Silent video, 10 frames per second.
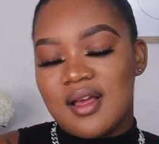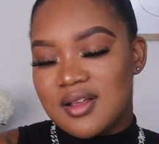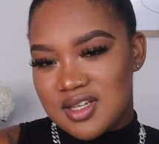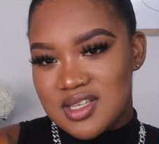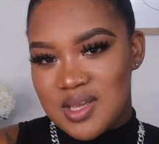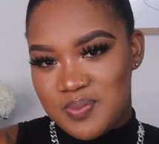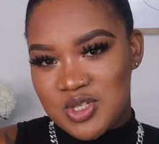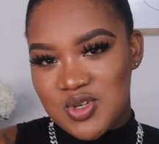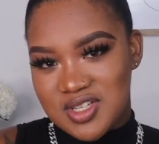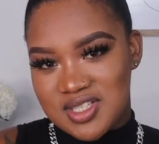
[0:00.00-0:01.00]
just keep
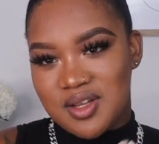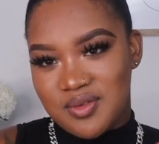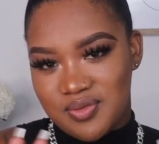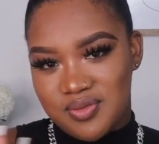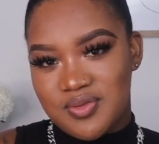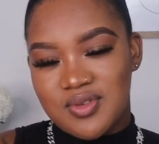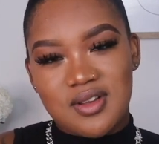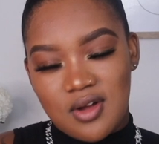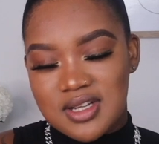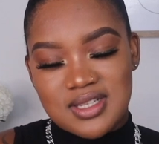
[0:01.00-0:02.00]
it to yourself.
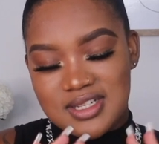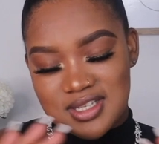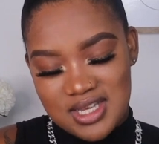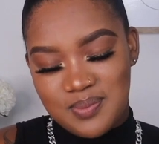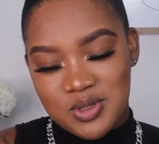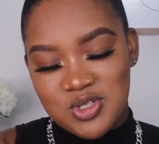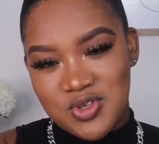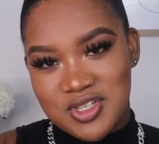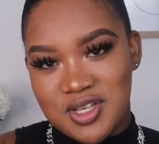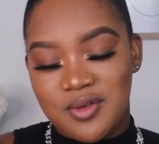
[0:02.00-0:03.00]
Honestly, just keep it to
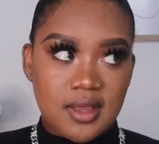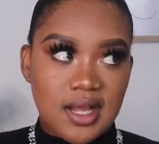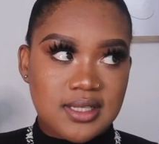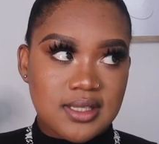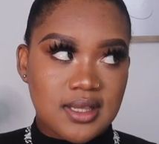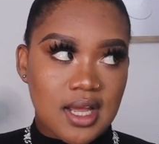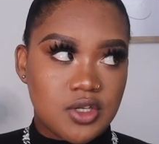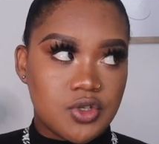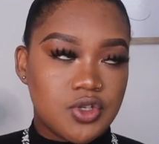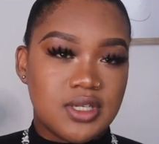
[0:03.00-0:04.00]
yourself. Last thing
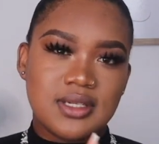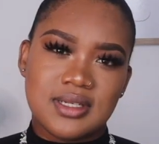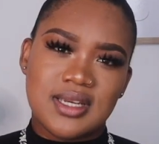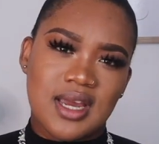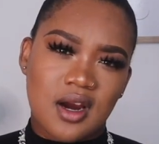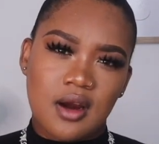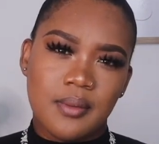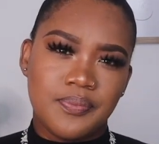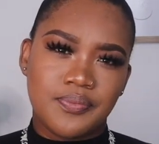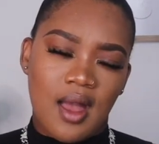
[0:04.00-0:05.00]
that you shouldn't
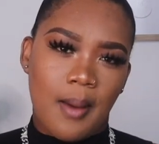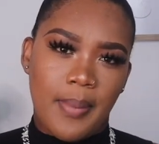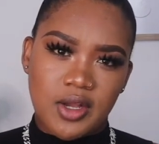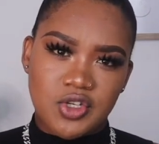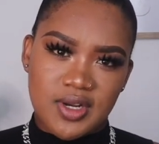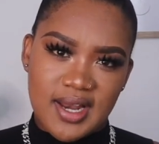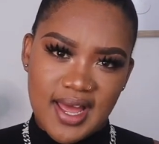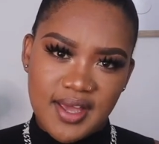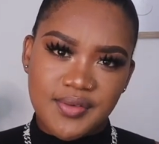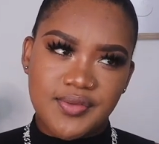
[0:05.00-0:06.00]
share about your
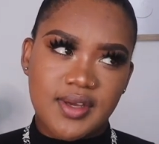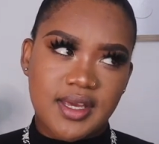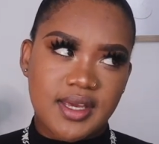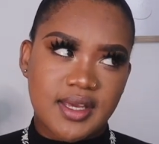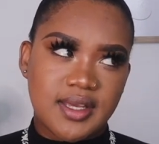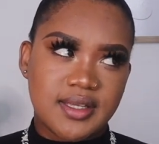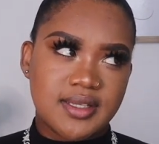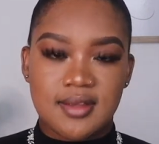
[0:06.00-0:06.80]
life is